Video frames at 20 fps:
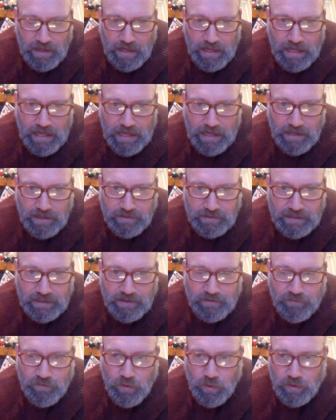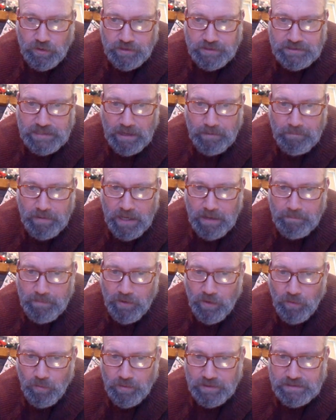And then, of course, that
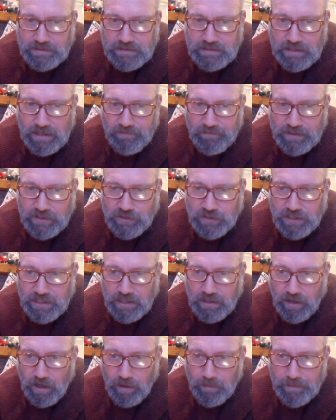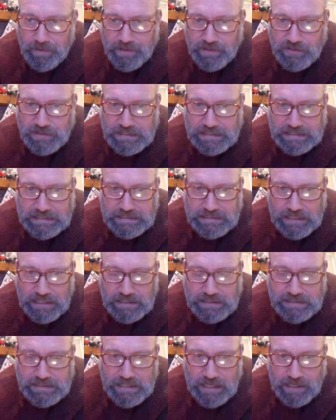paper was eventually garbage in the
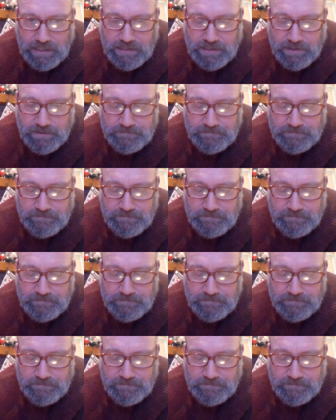sense that